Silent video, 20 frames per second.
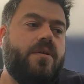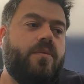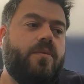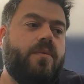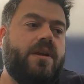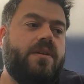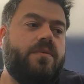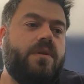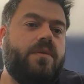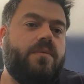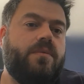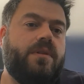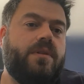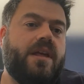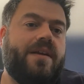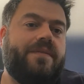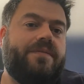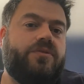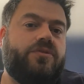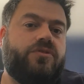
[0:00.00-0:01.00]
when we will
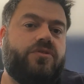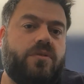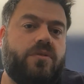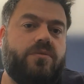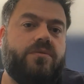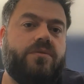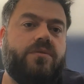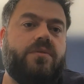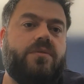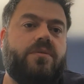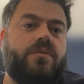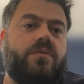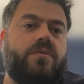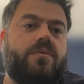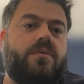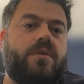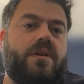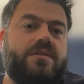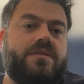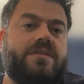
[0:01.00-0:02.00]
have shown
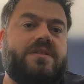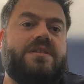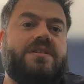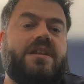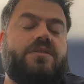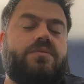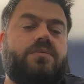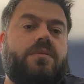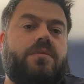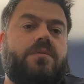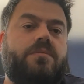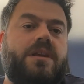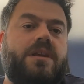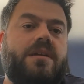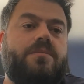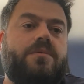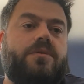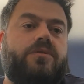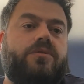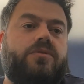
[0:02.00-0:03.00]
once that we will be
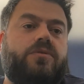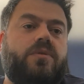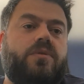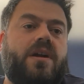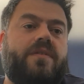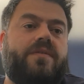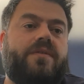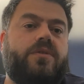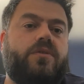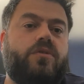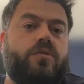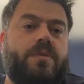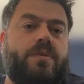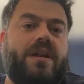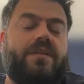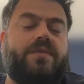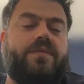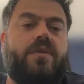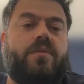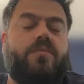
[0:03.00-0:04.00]
able to have a new
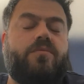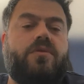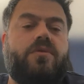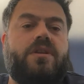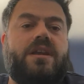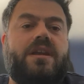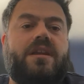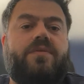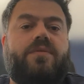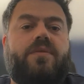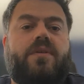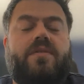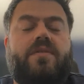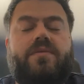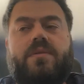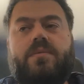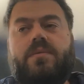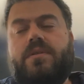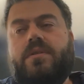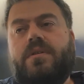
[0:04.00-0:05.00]
platform running for
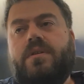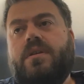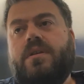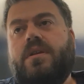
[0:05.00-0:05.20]
everyone,